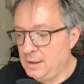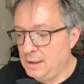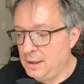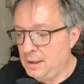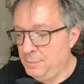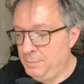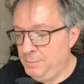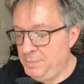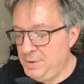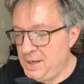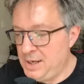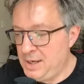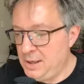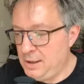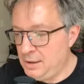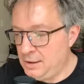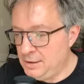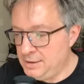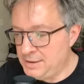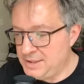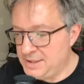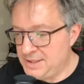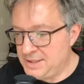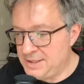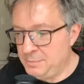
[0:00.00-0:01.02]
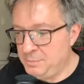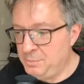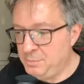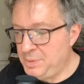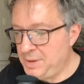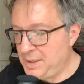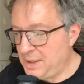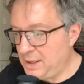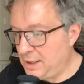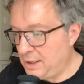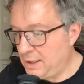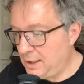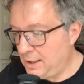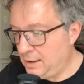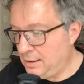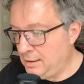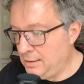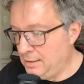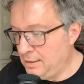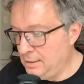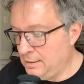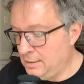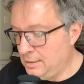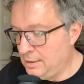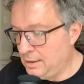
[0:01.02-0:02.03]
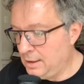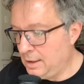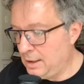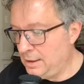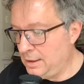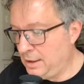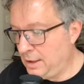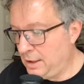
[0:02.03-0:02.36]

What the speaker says: appears to be an